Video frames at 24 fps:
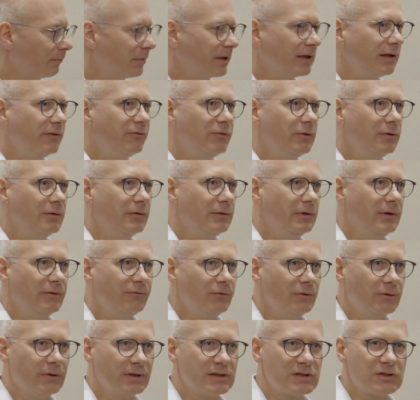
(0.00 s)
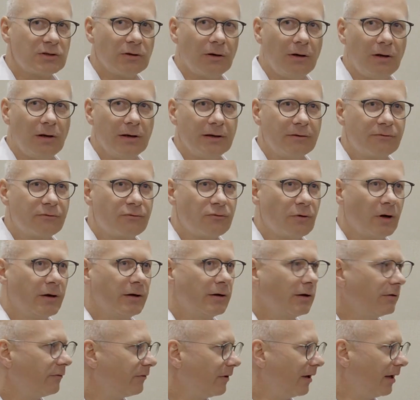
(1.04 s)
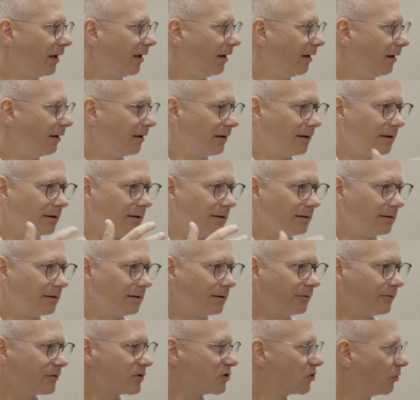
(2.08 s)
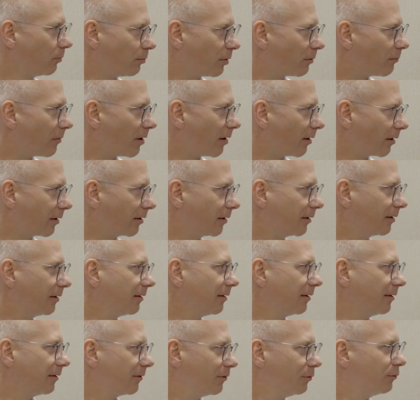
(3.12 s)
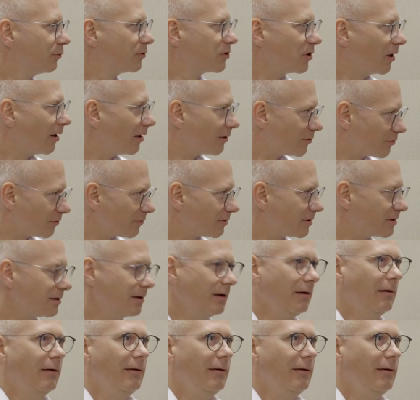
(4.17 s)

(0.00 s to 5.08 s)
But if you if you install in front of a uh, of a supermarket uh, two chargers,